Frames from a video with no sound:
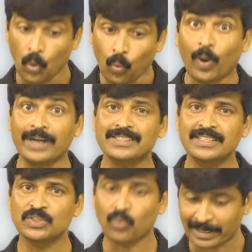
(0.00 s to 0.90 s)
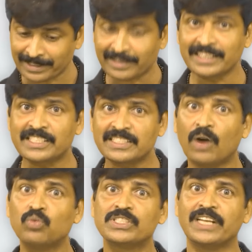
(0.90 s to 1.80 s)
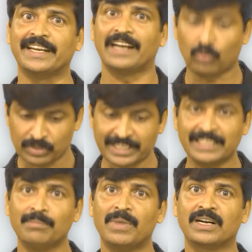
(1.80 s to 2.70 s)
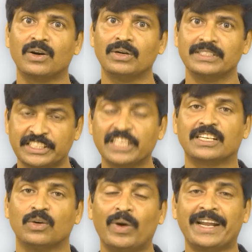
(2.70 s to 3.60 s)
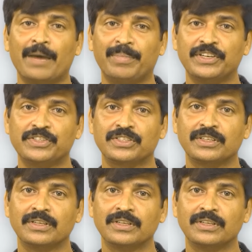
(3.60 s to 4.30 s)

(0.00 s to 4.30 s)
Once this water reaches the outside the mug, jug, what happens?